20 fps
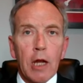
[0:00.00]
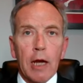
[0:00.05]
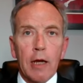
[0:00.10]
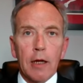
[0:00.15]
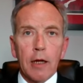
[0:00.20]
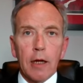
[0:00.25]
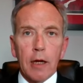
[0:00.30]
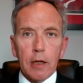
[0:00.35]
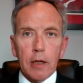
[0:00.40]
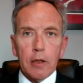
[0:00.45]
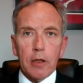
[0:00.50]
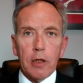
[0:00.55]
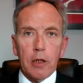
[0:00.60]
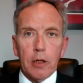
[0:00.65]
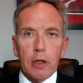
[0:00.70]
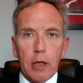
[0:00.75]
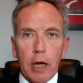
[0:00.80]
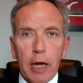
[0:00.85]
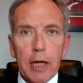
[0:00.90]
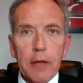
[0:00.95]
I
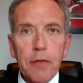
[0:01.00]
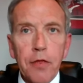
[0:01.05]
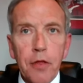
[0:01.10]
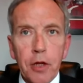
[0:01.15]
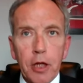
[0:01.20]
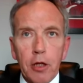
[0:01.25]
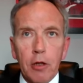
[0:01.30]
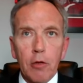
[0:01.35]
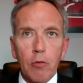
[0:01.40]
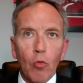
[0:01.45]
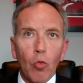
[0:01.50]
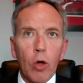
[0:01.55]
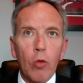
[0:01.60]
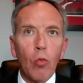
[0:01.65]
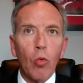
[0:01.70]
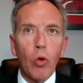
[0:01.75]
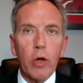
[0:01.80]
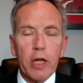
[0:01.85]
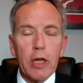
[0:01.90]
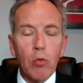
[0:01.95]
I think
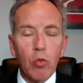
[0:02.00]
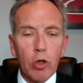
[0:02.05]
what what he